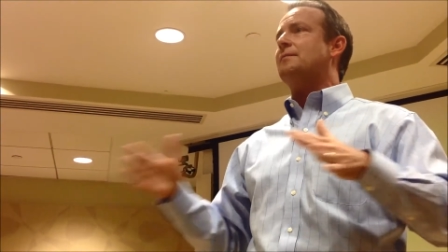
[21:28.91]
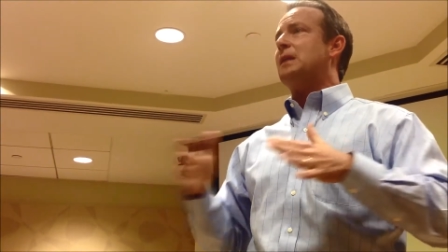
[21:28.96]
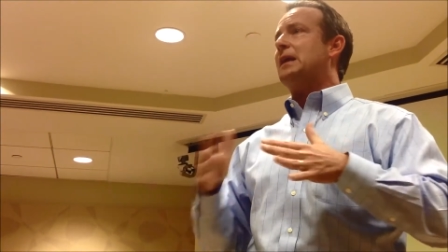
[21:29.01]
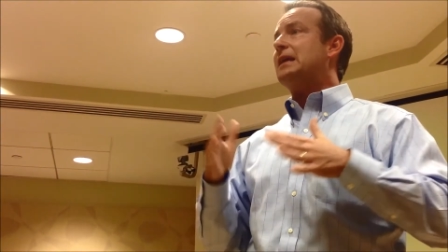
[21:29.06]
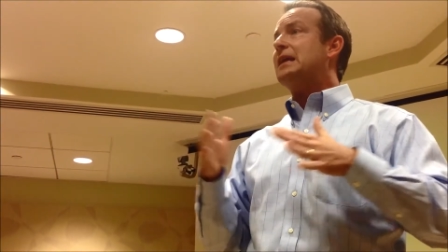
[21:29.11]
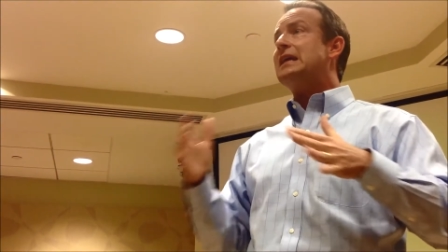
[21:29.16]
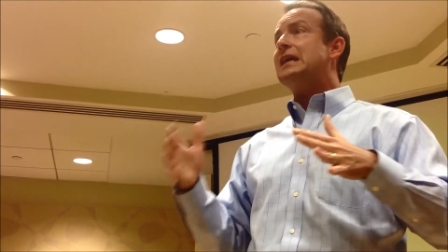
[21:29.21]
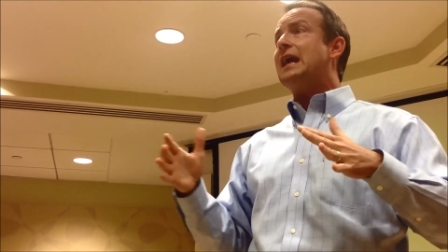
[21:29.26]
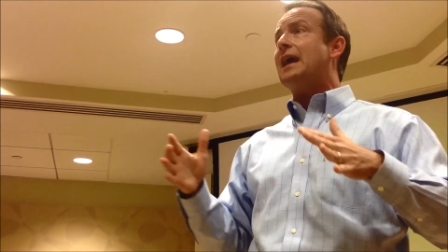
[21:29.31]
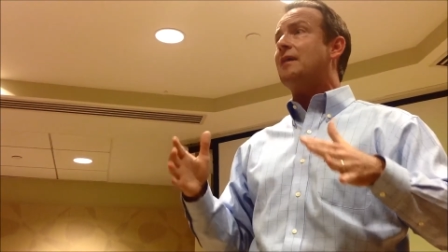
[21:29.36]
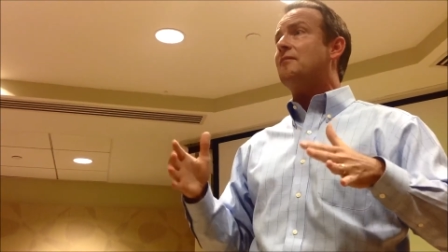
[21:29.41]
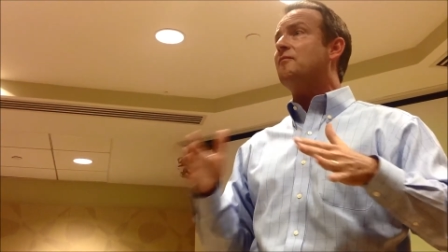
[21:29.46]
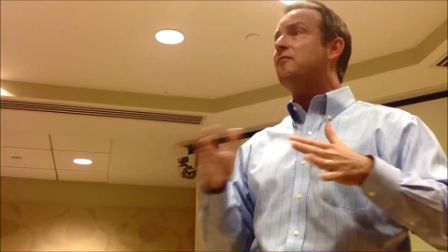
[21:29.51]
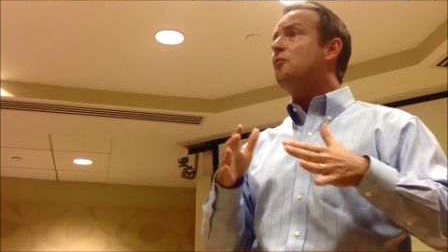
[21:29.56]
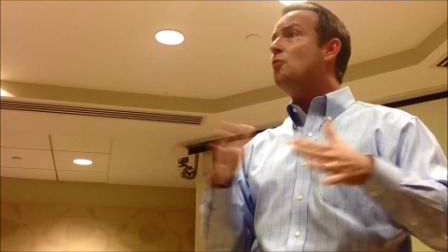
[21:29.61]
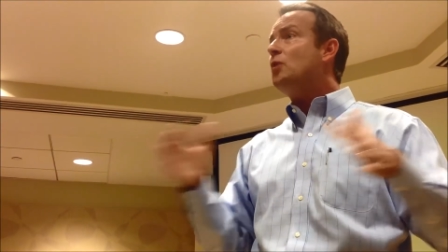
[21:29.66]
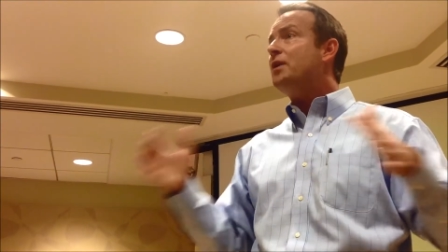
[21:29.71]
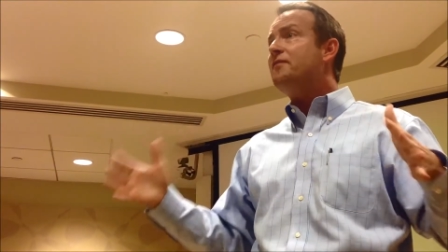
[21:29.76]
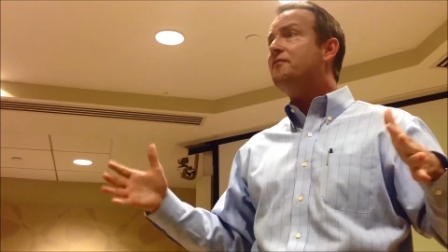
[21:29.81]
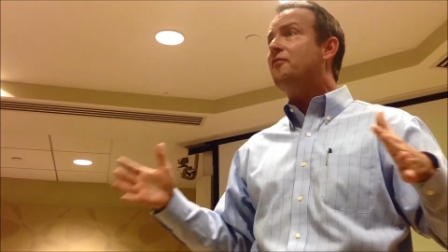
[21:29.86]
like again, I'm
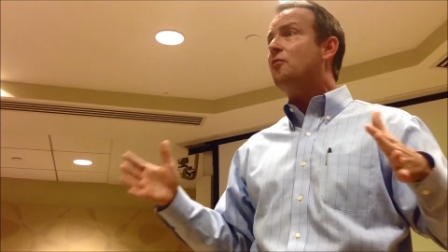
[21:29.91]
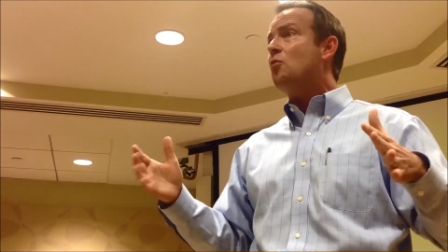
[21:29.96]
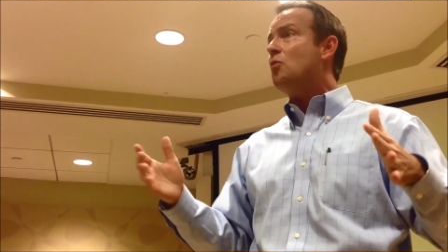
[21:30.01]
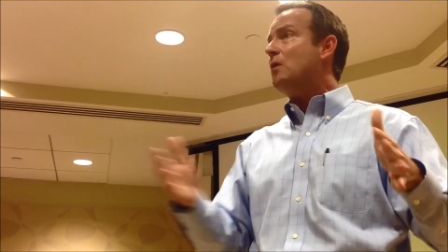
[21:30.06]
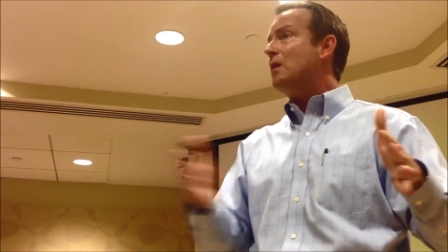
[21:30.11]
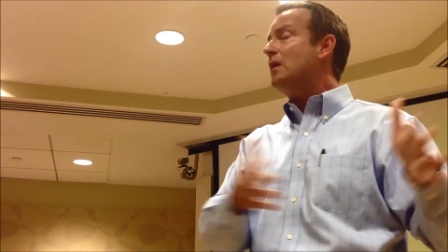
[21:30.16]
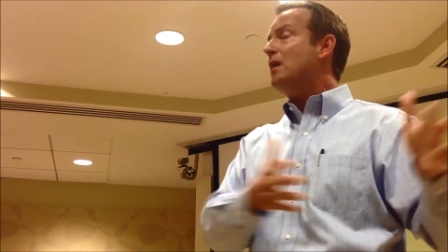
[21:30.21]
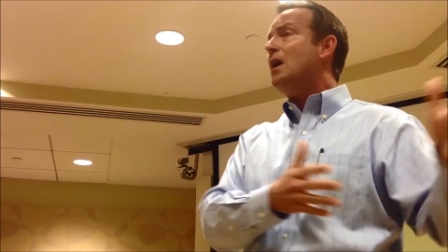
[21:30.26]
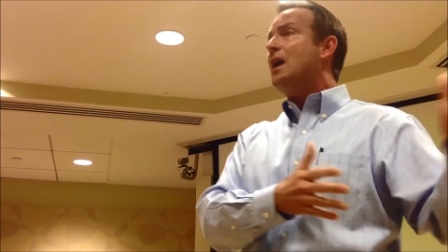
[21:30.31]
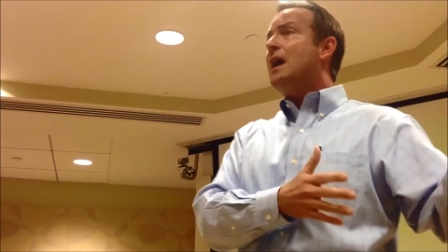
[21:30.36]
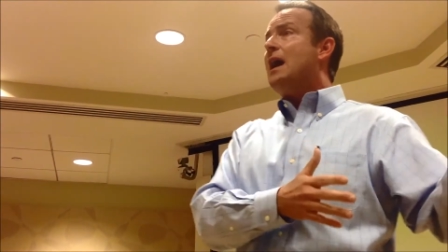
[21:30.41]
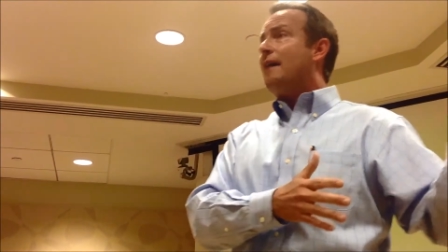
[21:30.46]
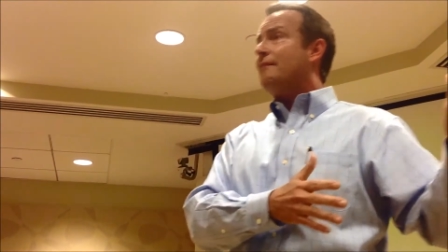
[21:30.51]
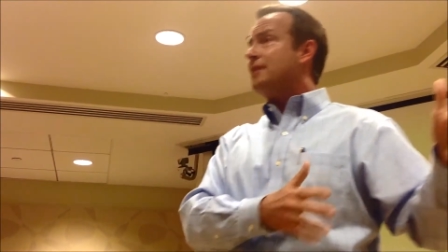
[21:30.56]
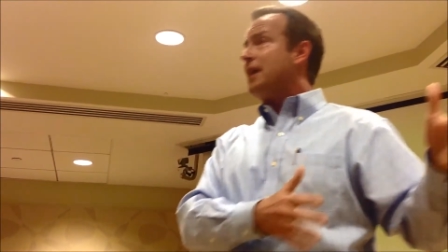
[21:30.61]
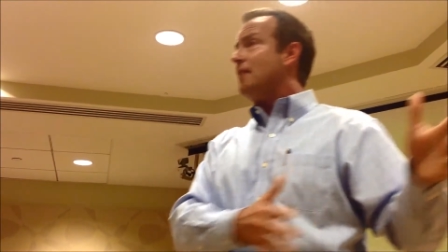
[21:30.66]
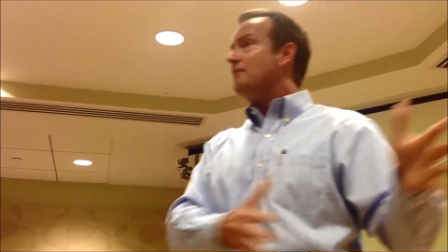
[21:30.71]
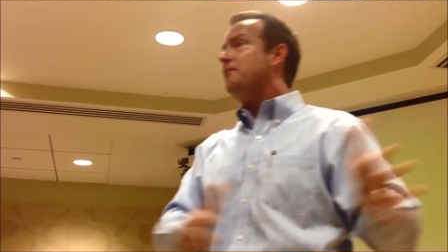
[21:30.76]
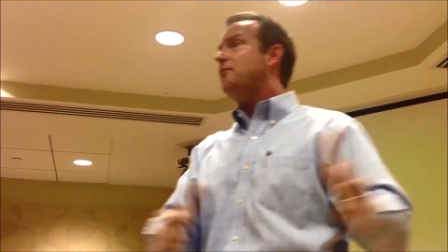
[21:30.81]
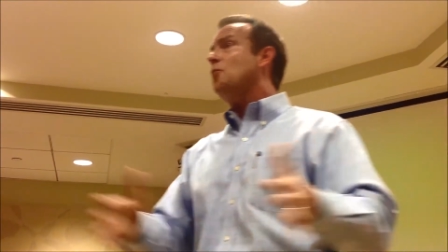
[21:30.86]
44, I've
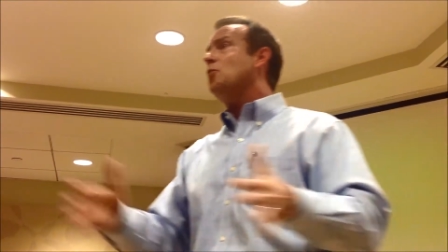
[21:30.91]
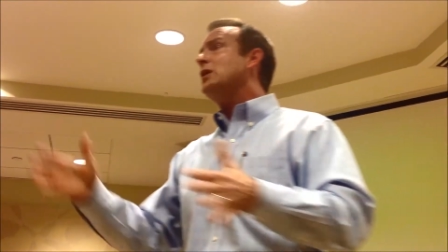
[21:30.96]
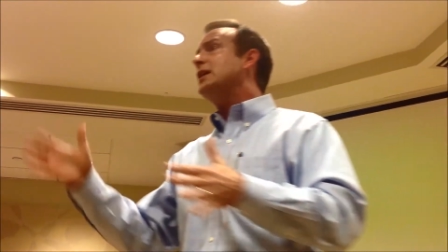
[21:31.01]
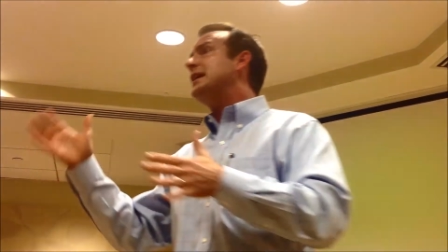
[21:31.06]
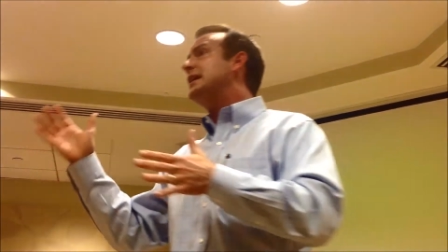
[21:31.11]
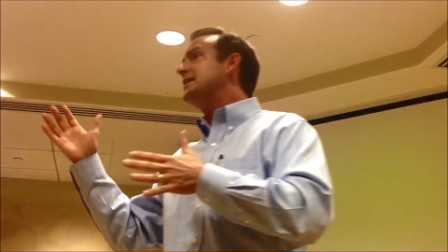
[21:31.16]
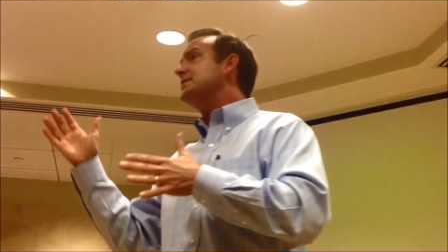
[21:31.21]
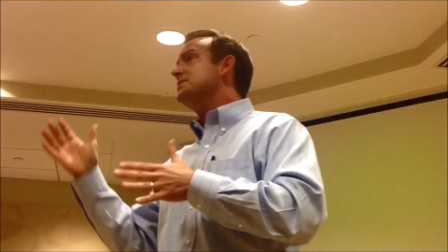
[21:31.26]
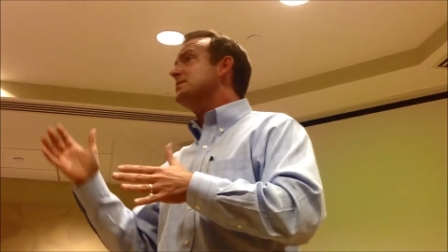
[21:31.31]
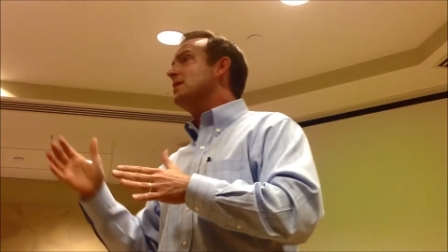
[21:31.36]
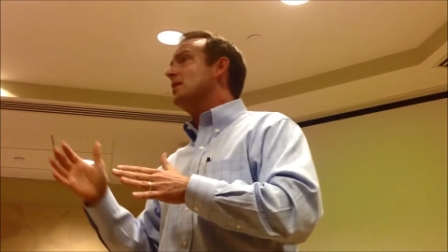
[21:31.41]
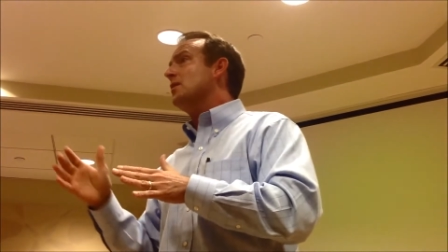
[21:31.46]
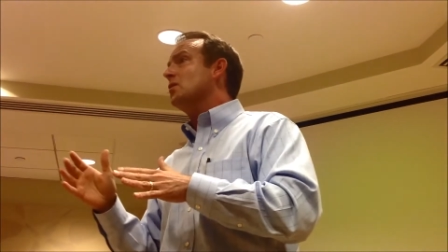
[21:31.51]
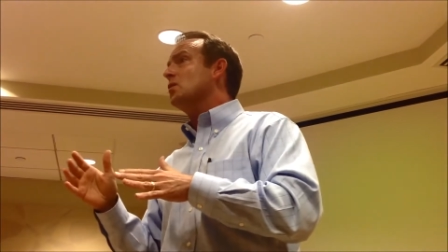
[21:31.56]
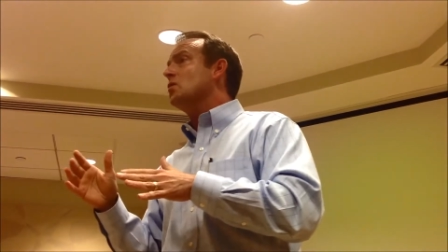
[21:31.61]
got 4 kids that are